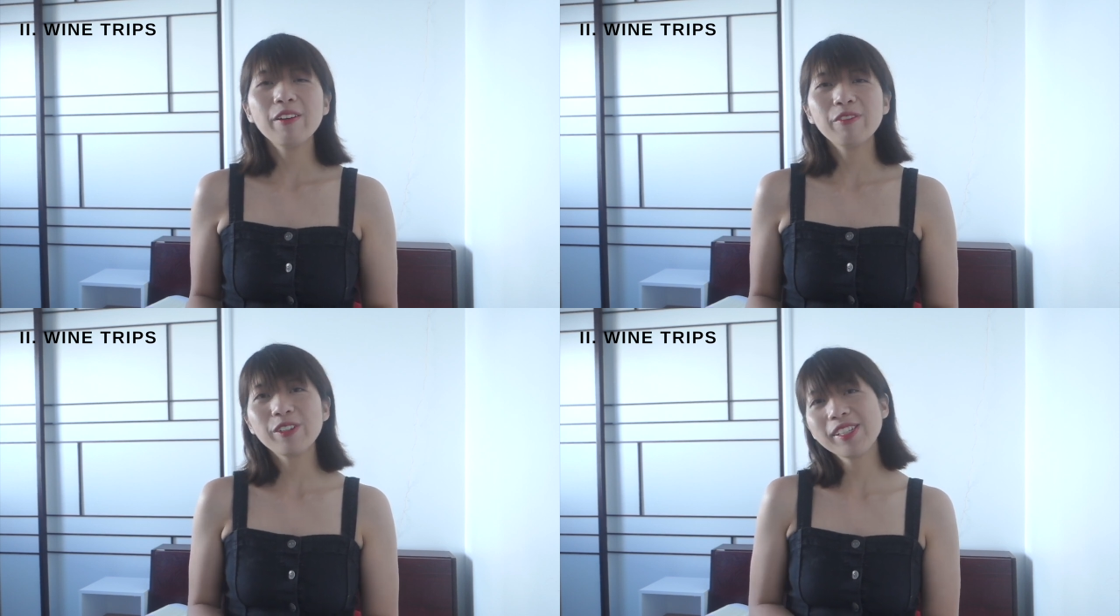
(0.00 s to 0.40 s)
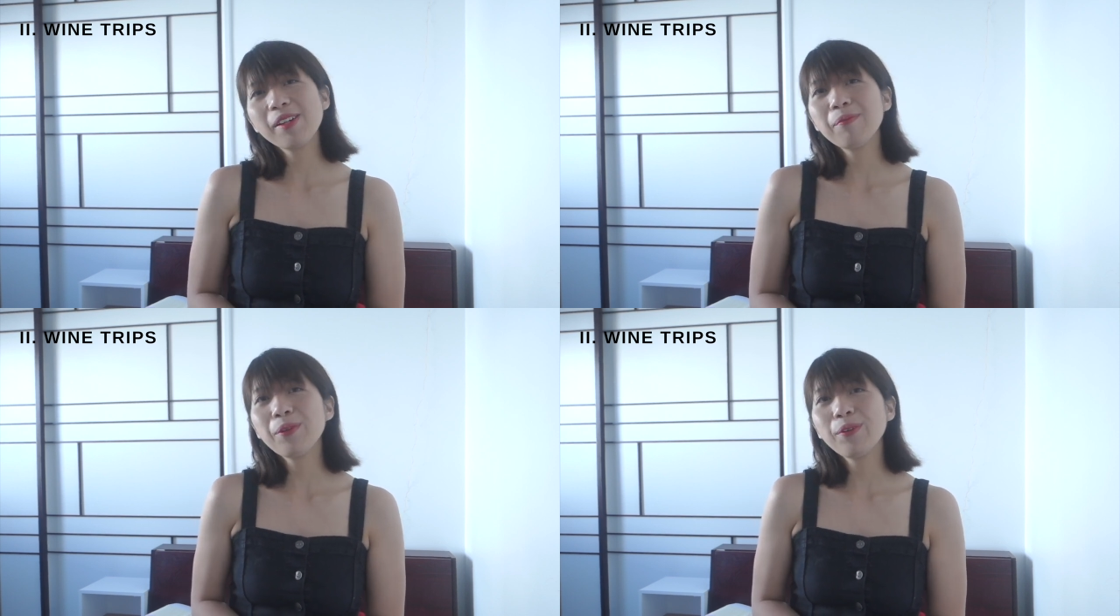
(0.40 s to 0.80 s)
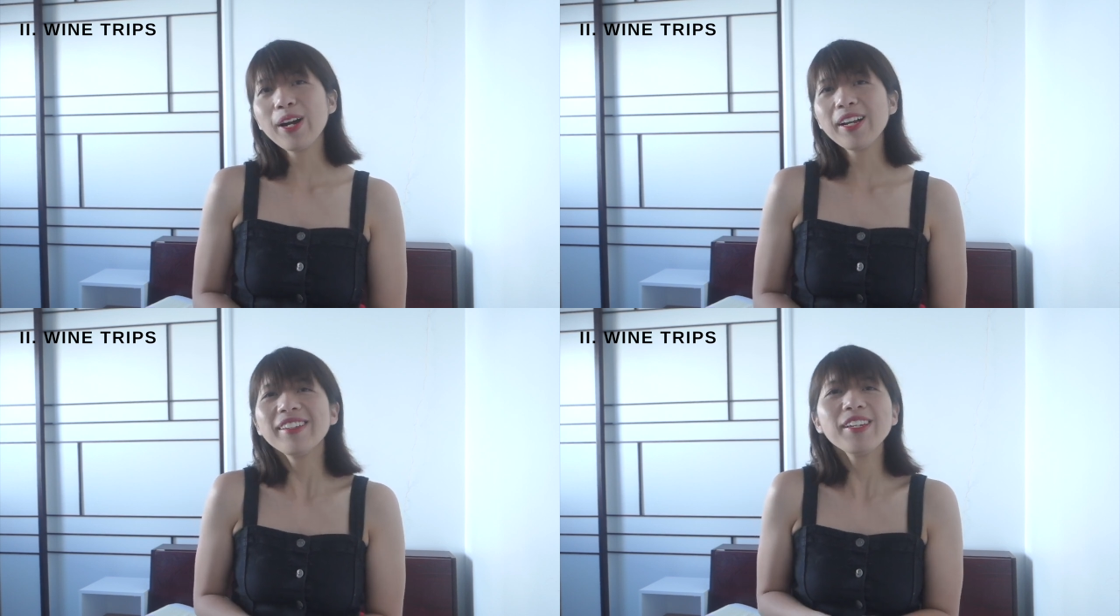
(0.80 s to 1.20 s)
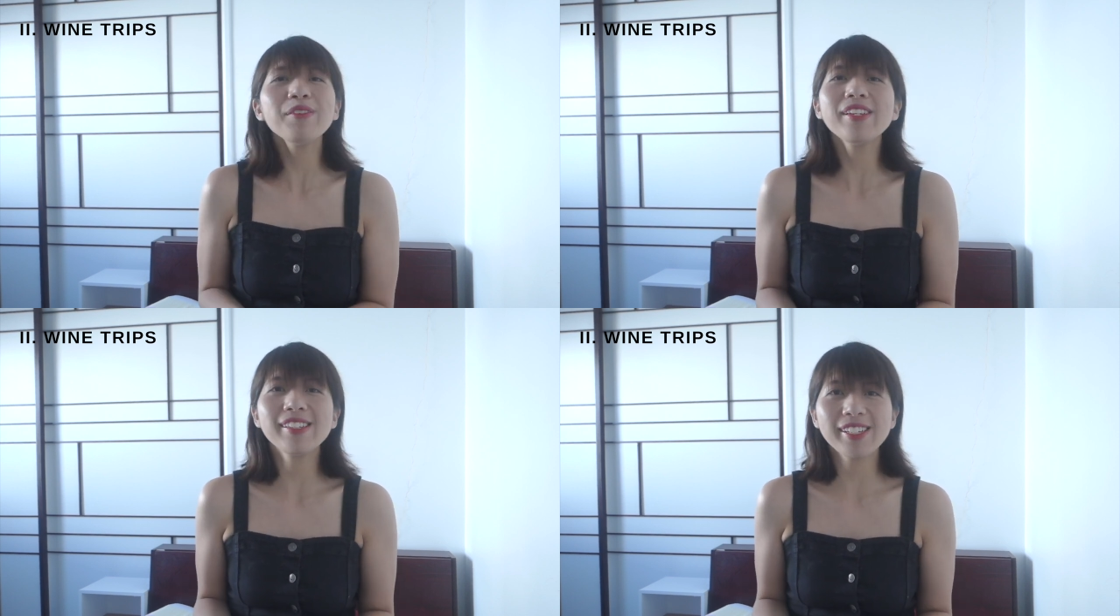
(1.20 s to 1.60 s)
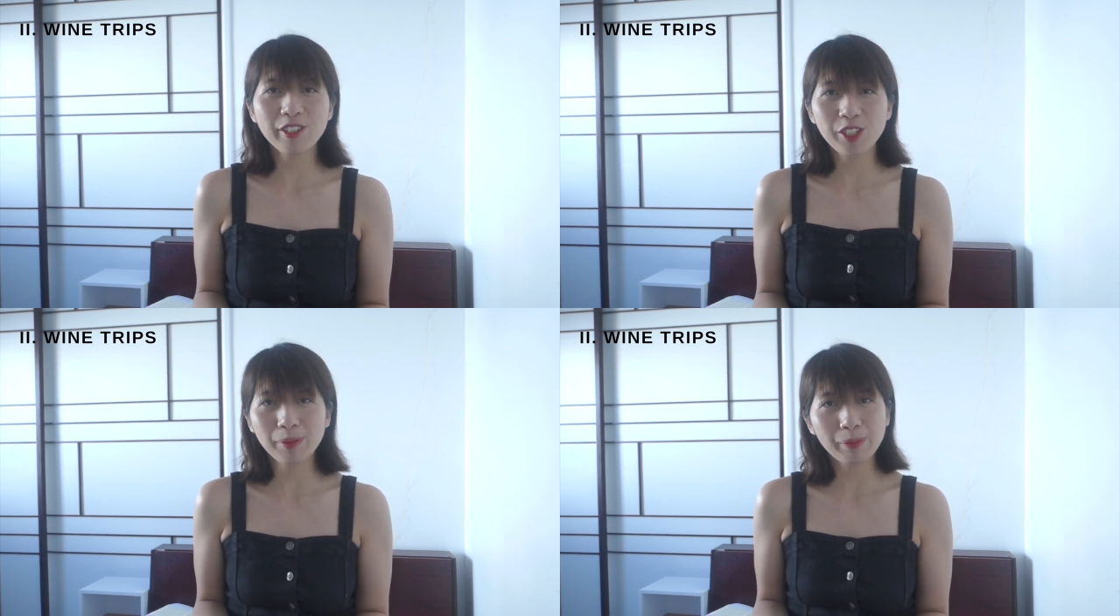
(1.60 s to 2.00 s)
For example, I knew that in
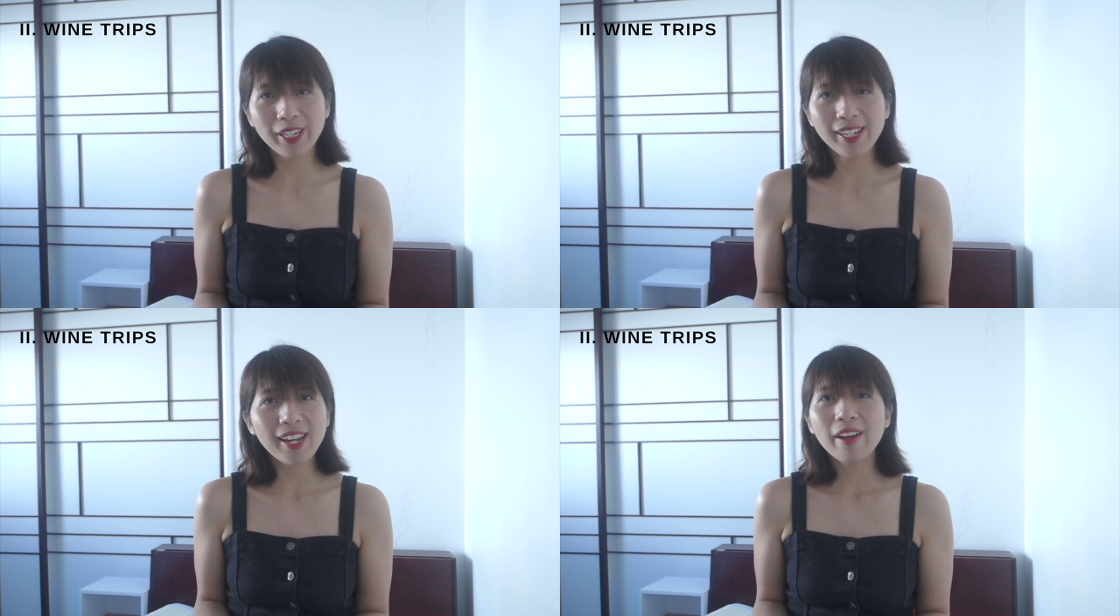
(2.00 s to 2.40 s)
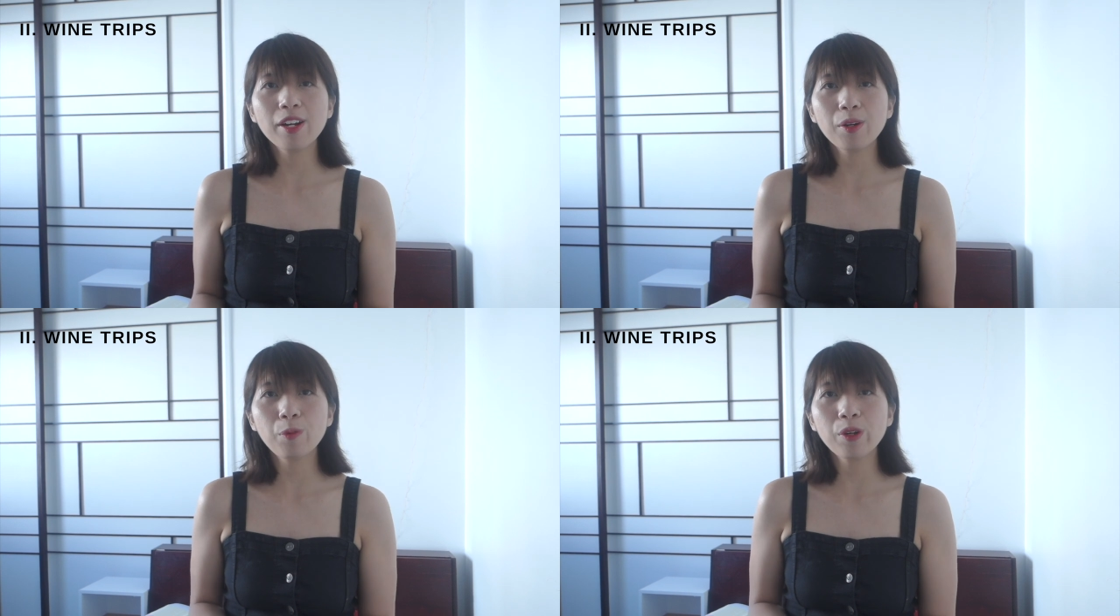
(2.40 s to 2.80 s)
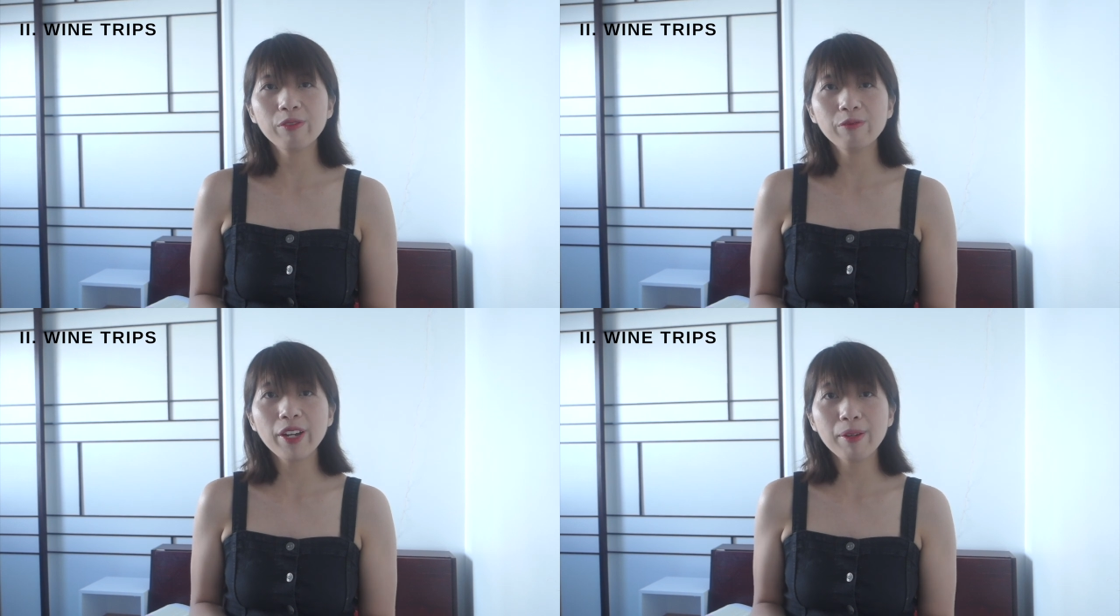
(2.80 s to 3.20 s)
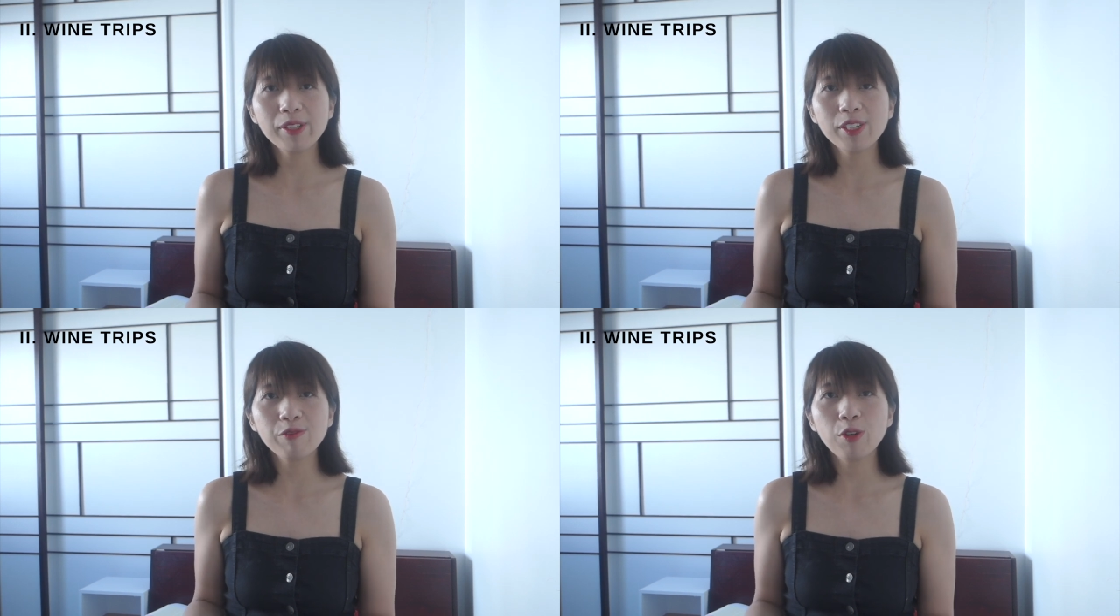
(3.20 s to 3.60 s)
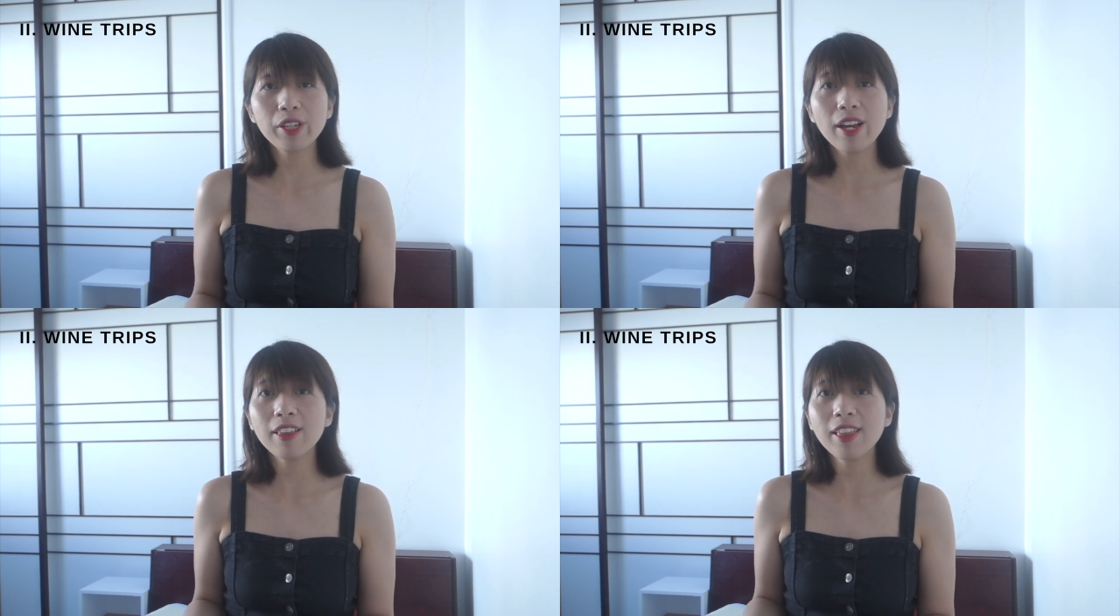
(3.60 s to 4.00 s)
Chablis, they were famous for
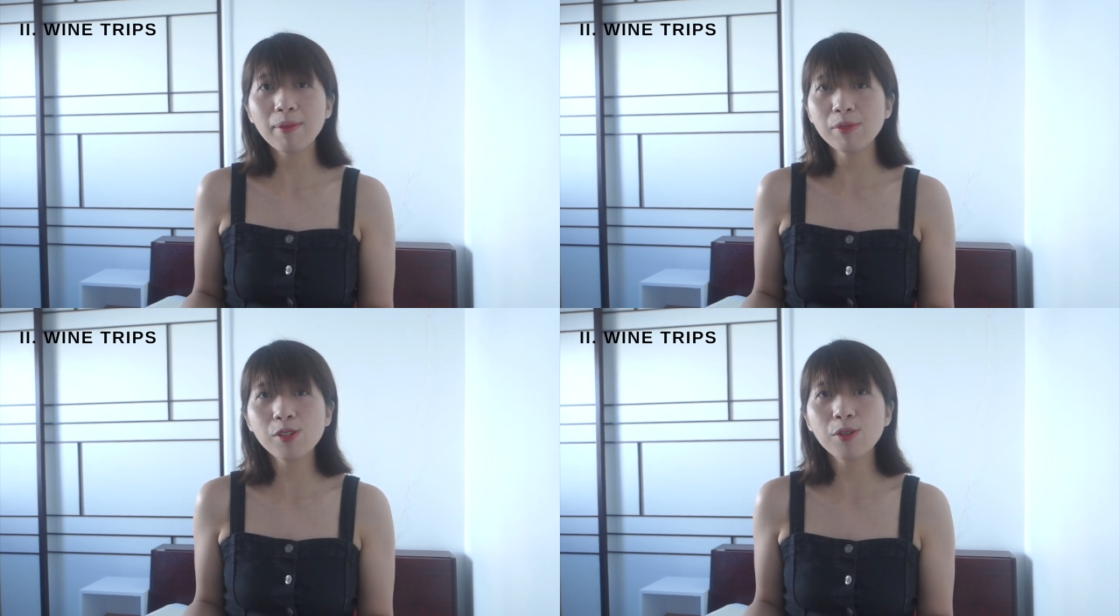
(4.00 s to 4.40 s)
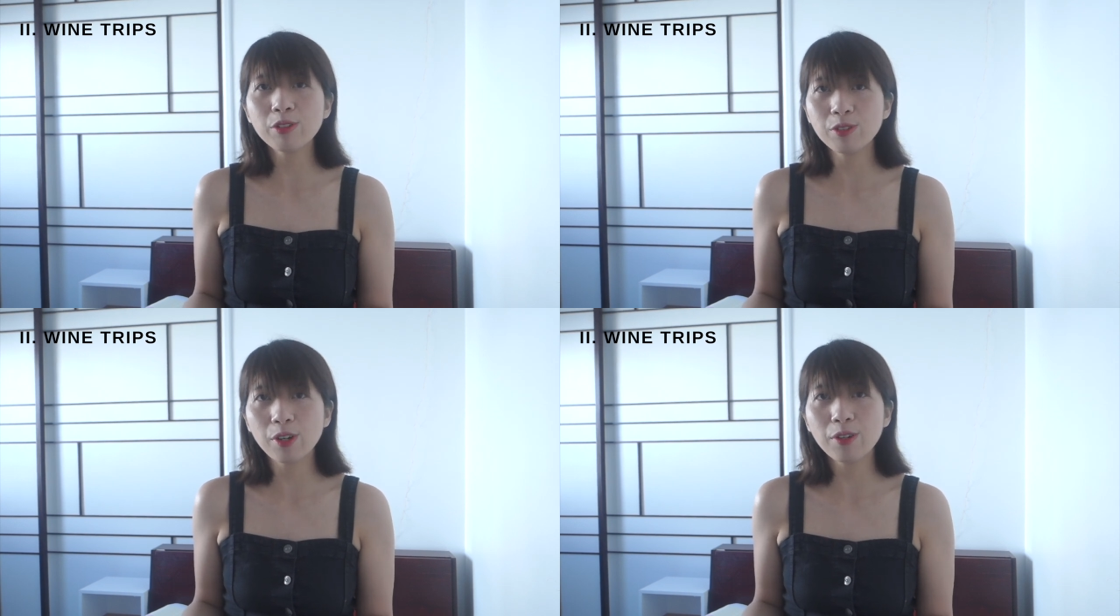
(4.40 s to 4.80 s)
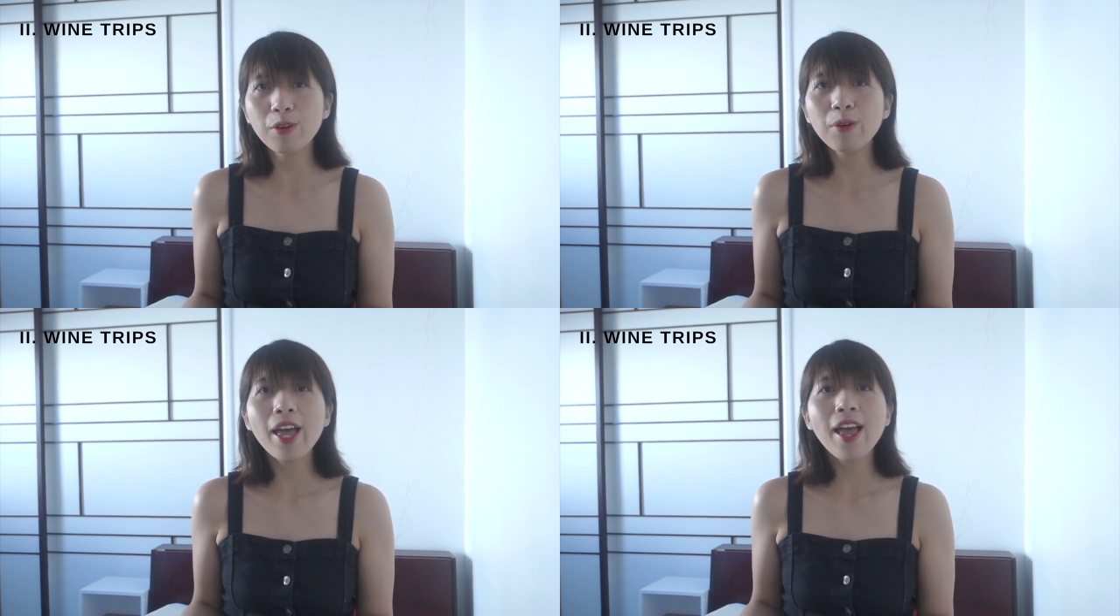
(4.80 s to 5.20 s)
their limestone soil,